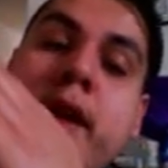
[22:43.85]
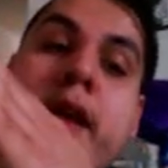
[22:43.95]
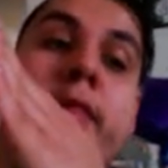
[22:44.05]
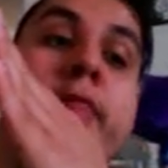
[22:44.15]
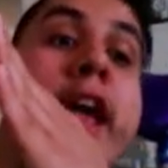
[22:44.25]

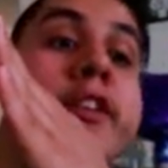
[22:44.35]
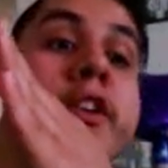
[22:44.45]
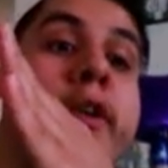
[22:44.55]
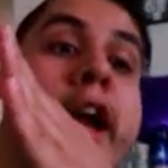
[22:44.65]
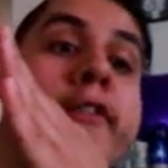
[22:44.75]
Then your
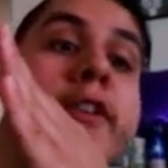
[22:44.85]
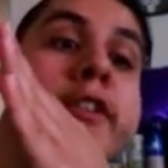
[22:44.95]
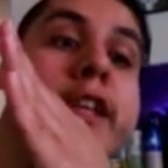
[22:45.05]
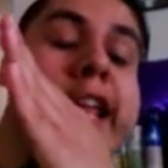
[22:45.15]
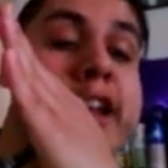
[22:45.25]
graph is
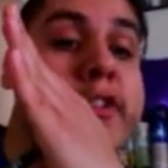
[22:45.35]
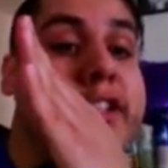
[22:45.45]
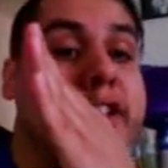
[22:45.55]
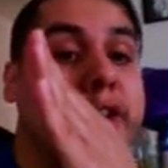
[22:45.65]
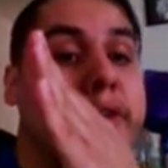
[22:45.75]
increasing,
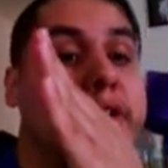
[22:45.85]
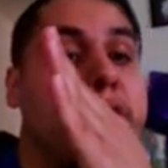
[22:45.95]
so it's going